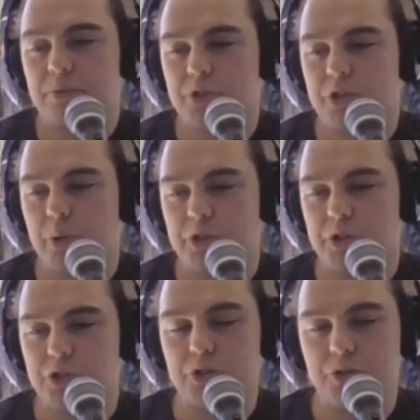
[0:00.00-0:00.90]
So it
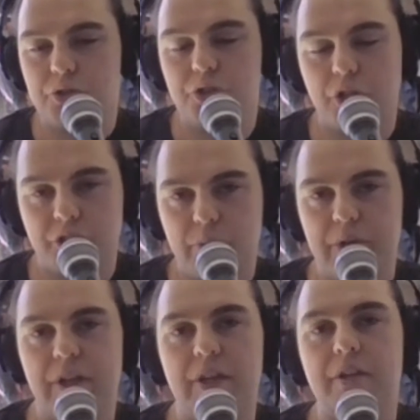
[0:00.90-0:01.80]
should just
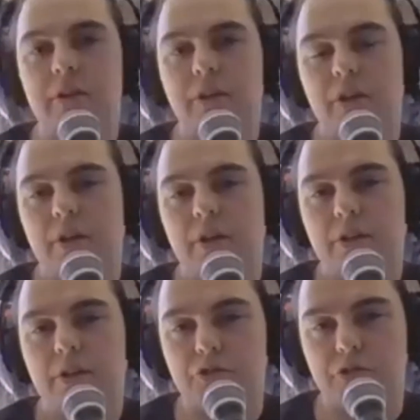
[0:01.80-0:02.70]
be
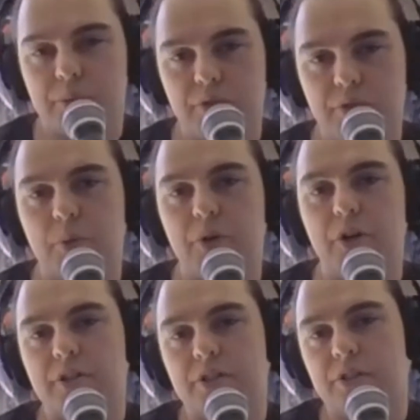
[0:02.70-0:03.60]
a description of the
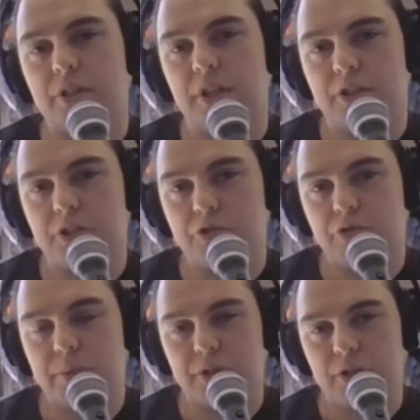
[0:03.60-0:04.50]
works and a
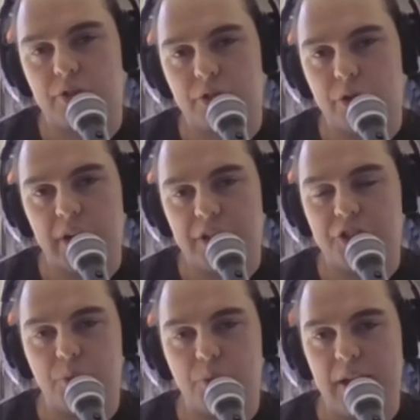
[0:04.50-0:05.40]
description of the
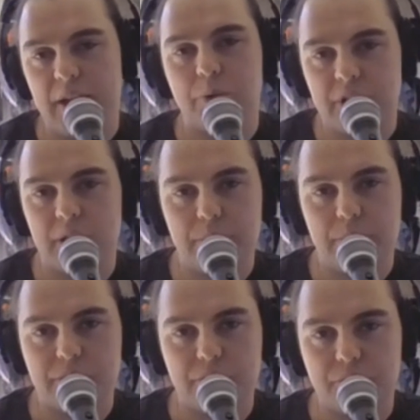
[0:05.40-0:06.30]
location without any
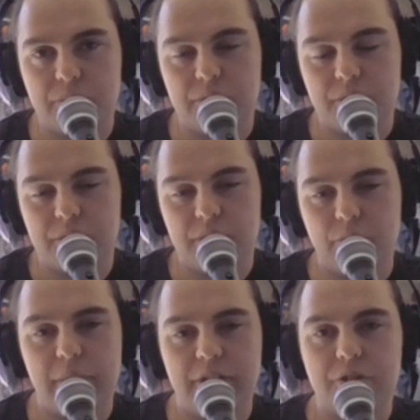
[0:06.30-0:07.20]
personal
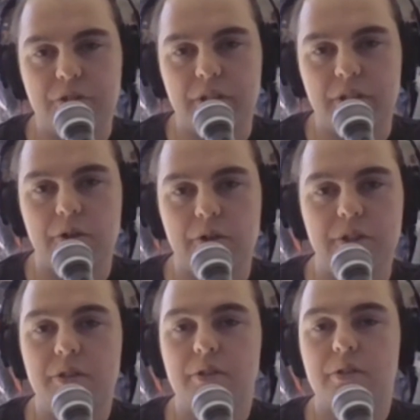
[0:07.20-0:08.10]
information
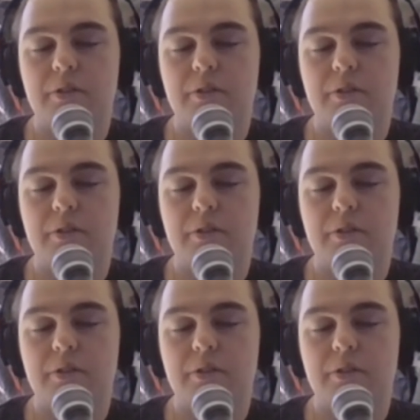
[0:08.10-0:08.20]
included.